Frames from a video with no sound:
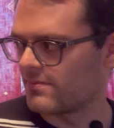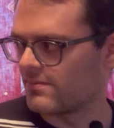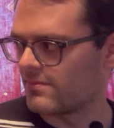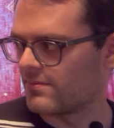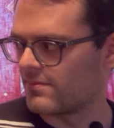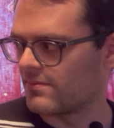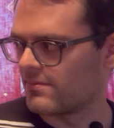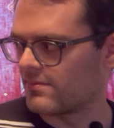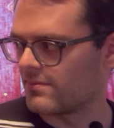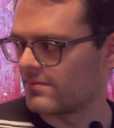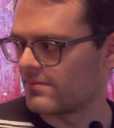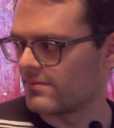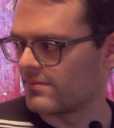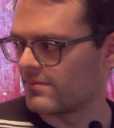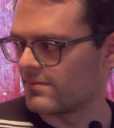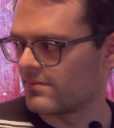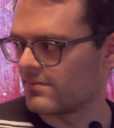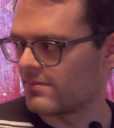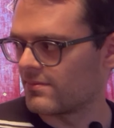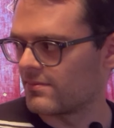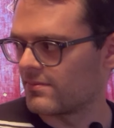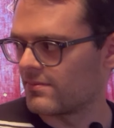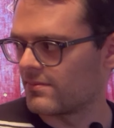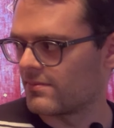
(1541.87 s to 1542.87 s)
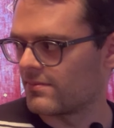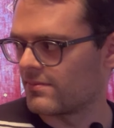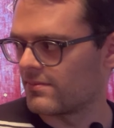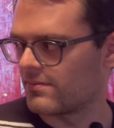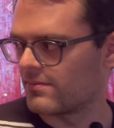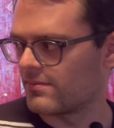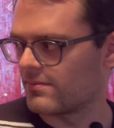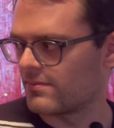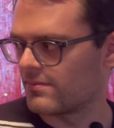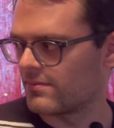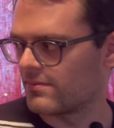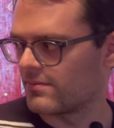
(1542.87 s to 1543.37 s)

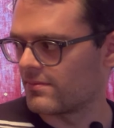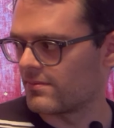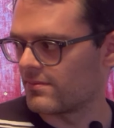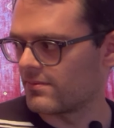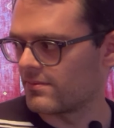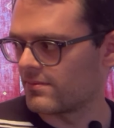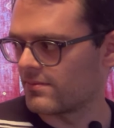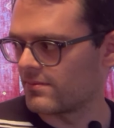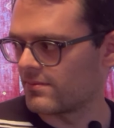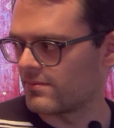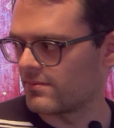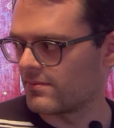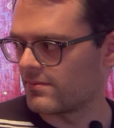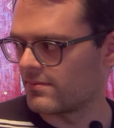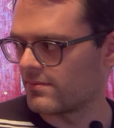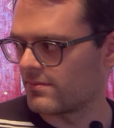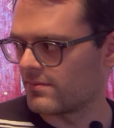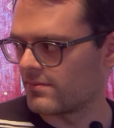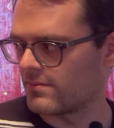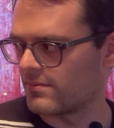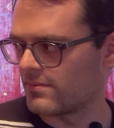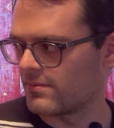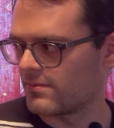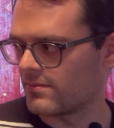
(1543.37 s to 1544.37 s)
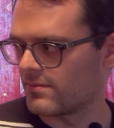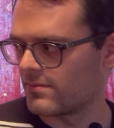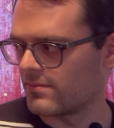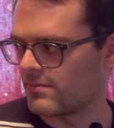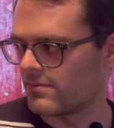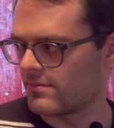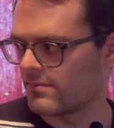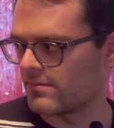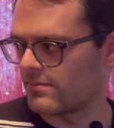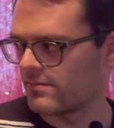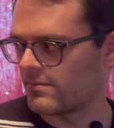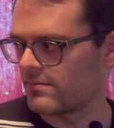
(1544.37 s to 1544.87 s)

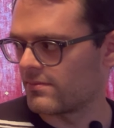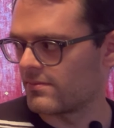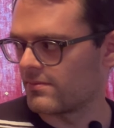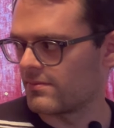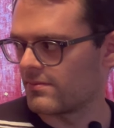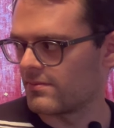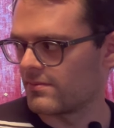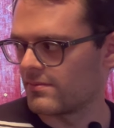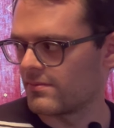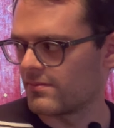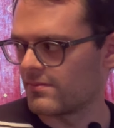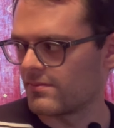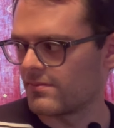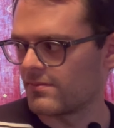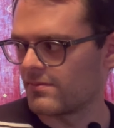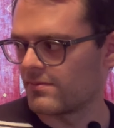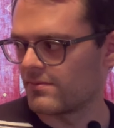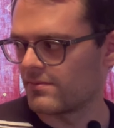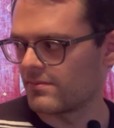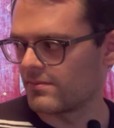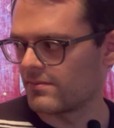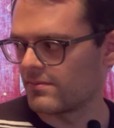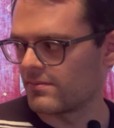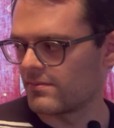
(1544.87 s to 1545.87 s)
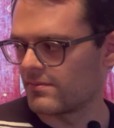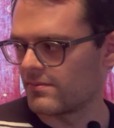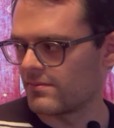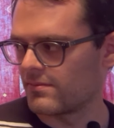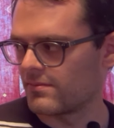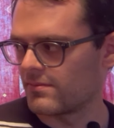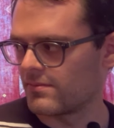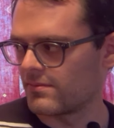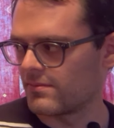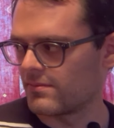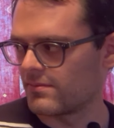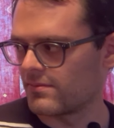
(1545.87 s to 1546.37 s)

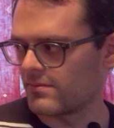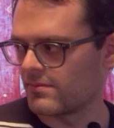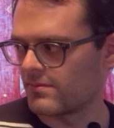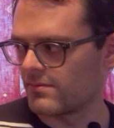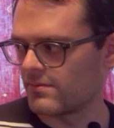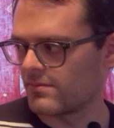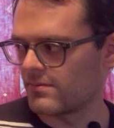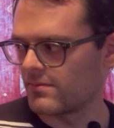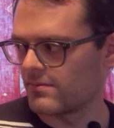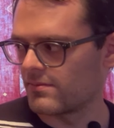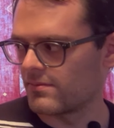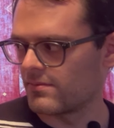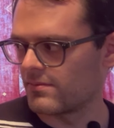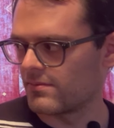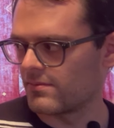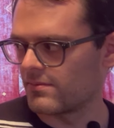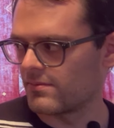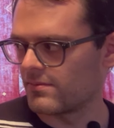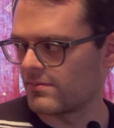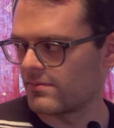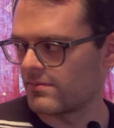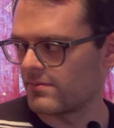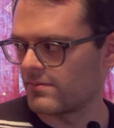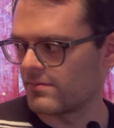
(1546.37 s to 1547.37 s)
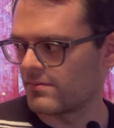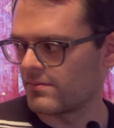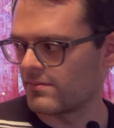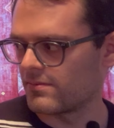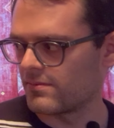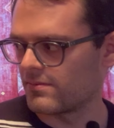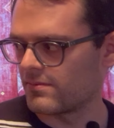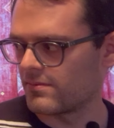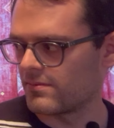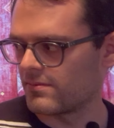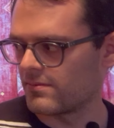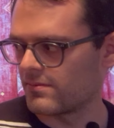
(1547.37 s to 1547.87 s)

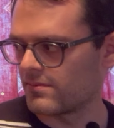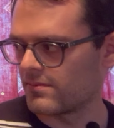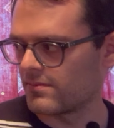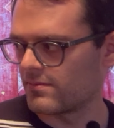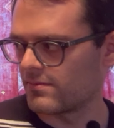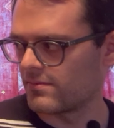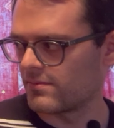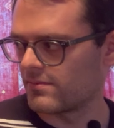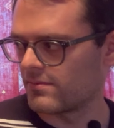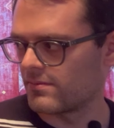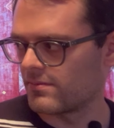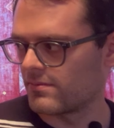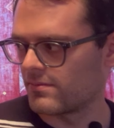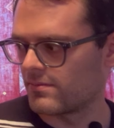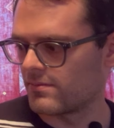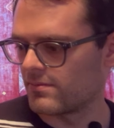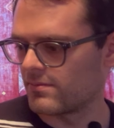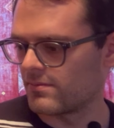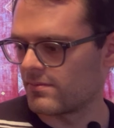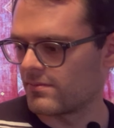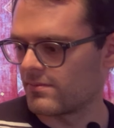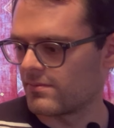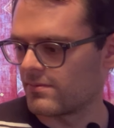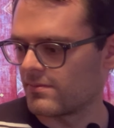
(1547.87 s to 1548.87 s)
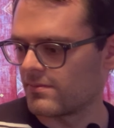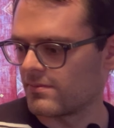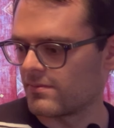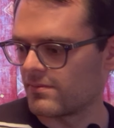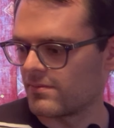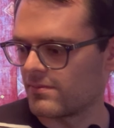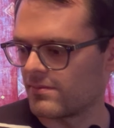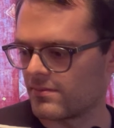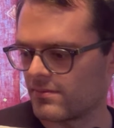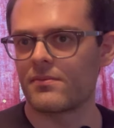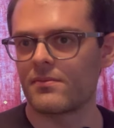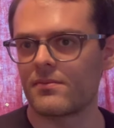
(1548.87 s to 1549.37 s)

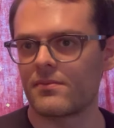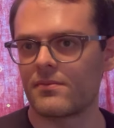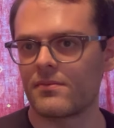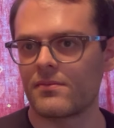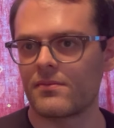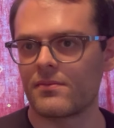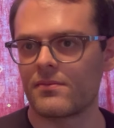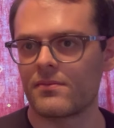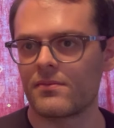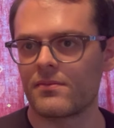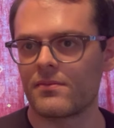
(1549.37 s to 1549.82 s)
[no speech]